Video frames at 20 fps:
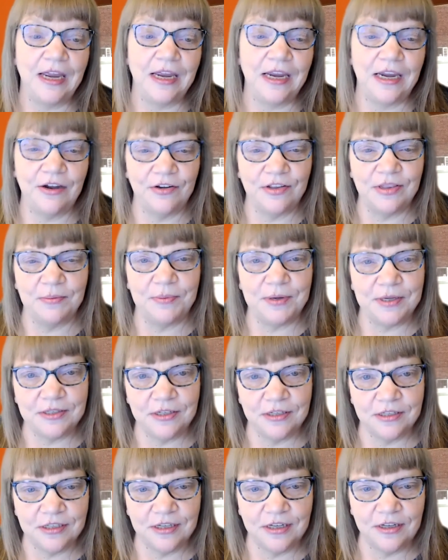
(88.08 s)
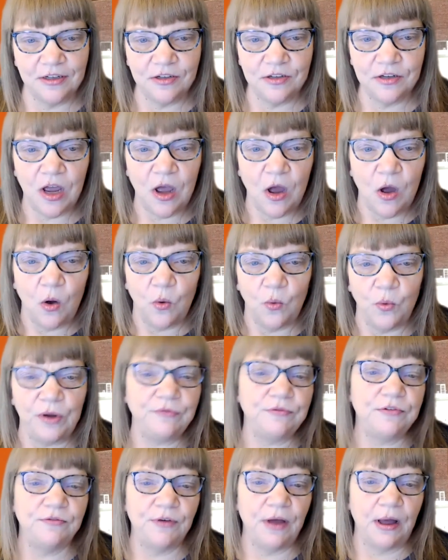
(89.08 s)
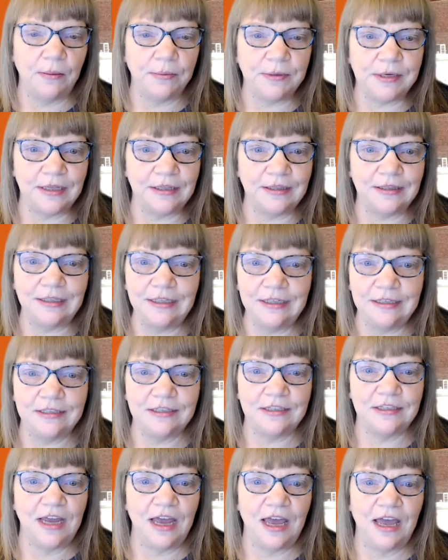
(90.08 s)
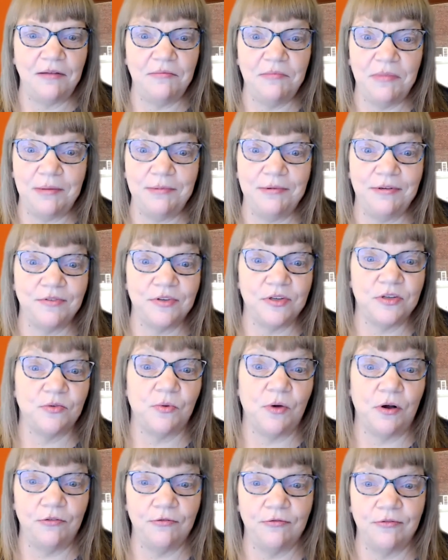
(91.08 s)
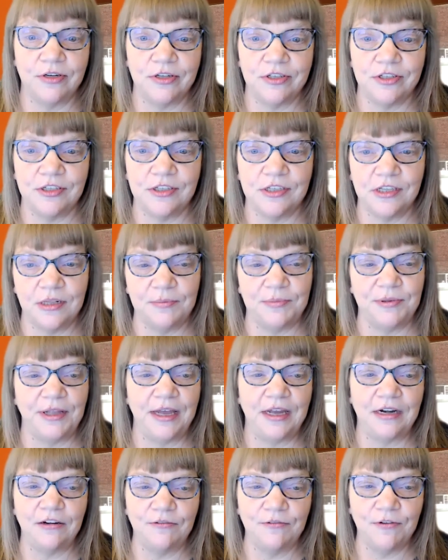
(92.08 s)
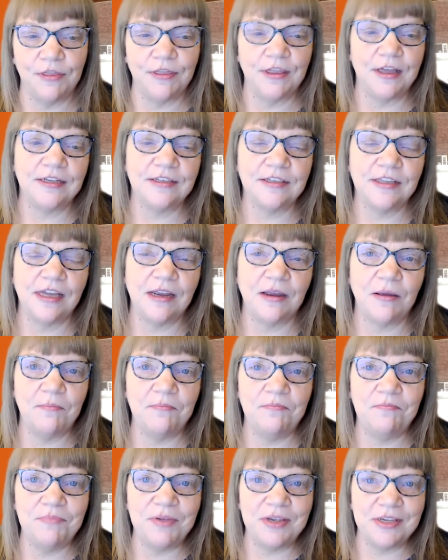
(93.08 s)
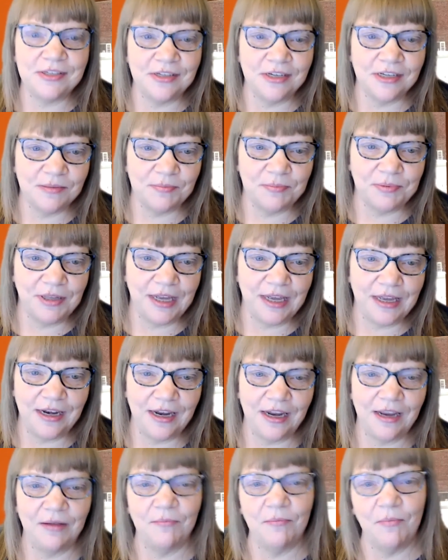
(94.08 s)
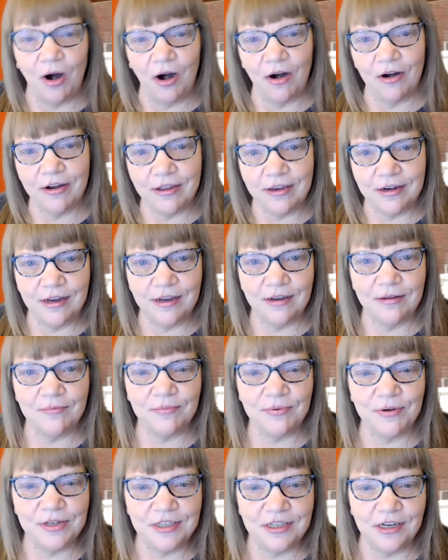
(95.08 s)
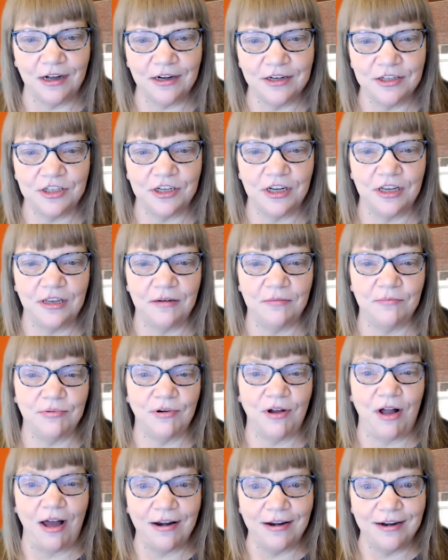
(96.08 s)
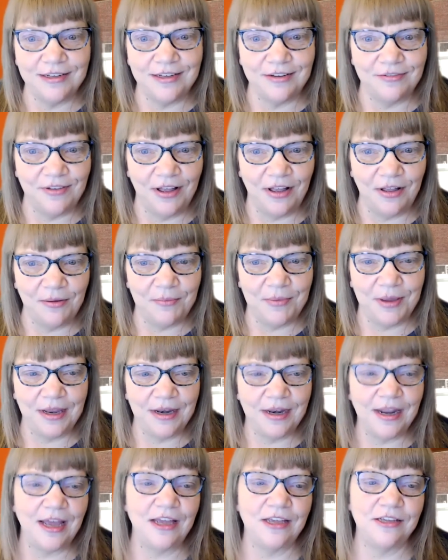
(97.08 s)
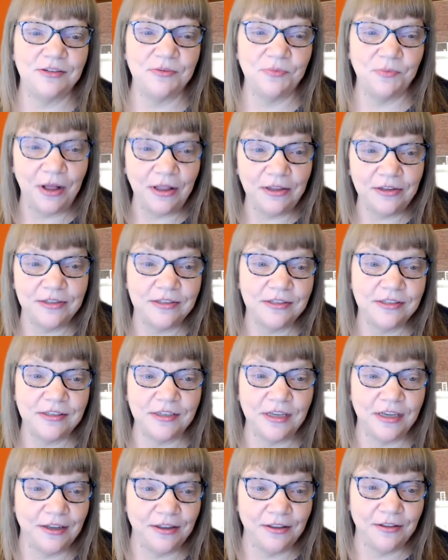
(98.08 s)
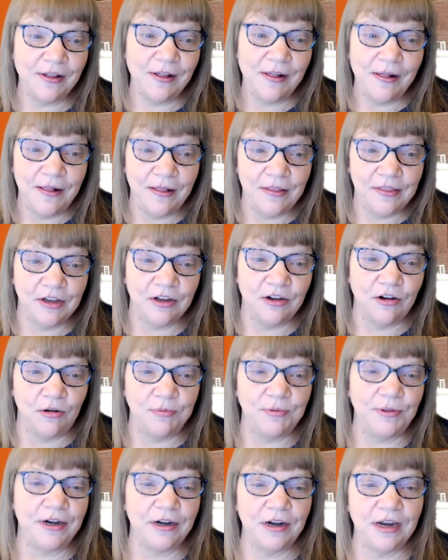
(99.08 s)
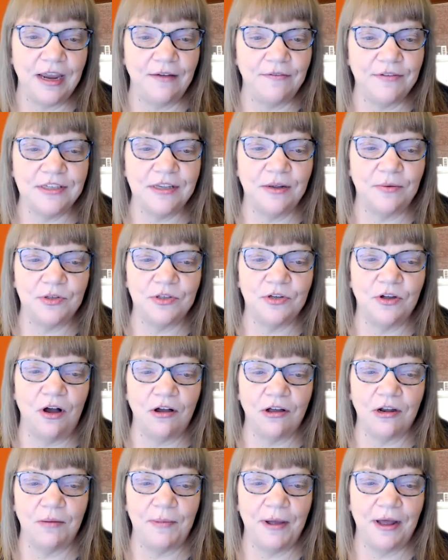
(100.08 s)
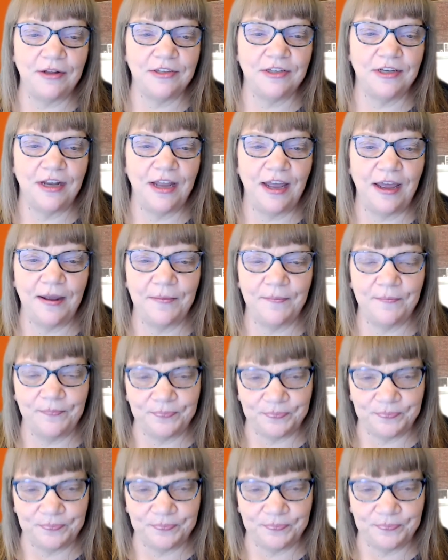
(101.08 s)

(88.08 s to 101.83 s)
Here at the Business Guild, we've developed at least 10, maybe even 12 versions of the planner for things like business planning, marketing, production, product development, as well as the Goal Planner canvas that we're talking about today.